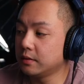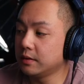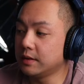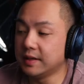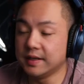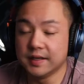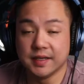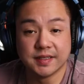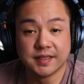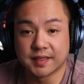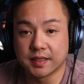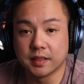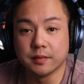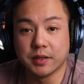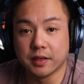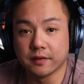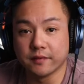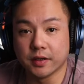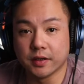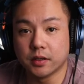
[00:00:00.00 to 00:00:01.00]
is going to be
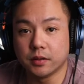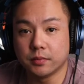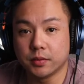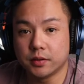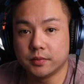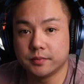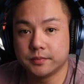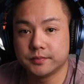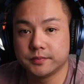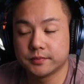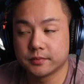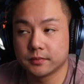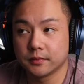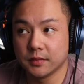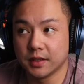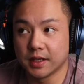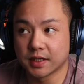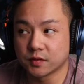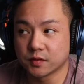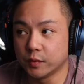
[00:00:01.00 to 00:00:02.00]
available
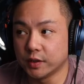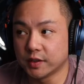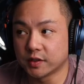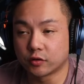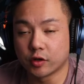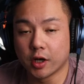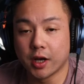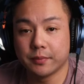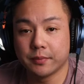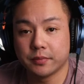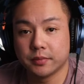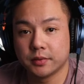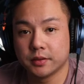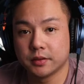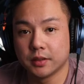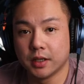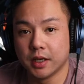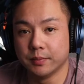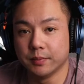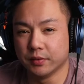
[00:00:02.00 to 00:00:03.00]
next week's drop,
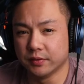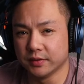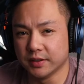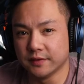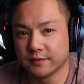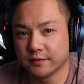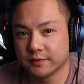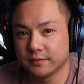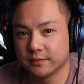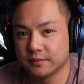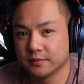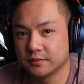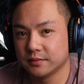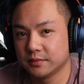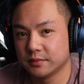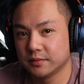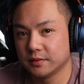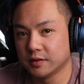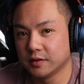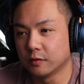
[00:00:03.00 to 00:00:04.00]
I believe.
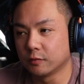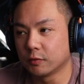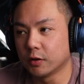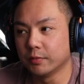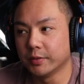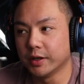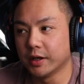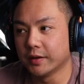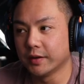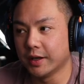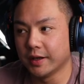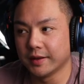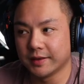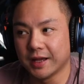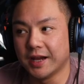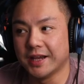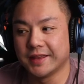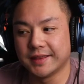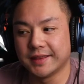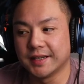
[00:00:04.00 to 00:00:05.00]
Don't quote me on that.
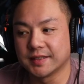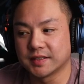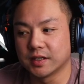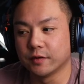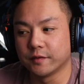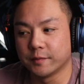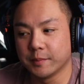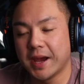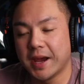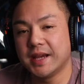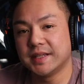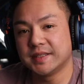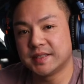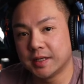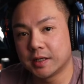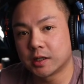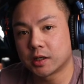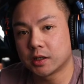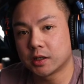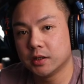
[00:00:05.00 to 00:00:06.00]
I think so. If Matt is
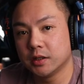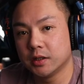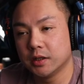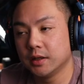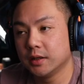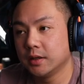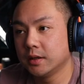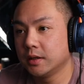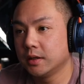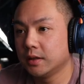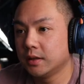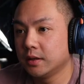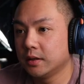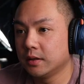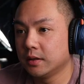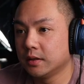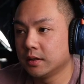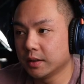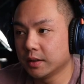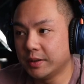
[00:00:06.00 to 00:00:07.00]
here,
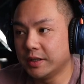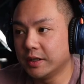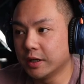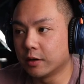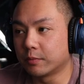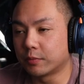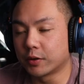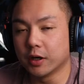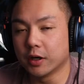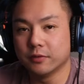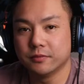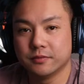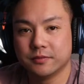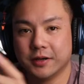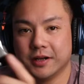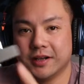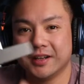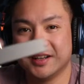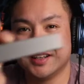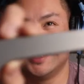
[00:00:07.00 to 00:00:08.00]
let me know, bro.
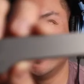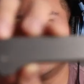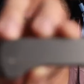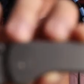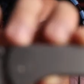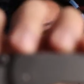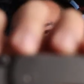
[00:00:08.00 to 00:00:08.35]
But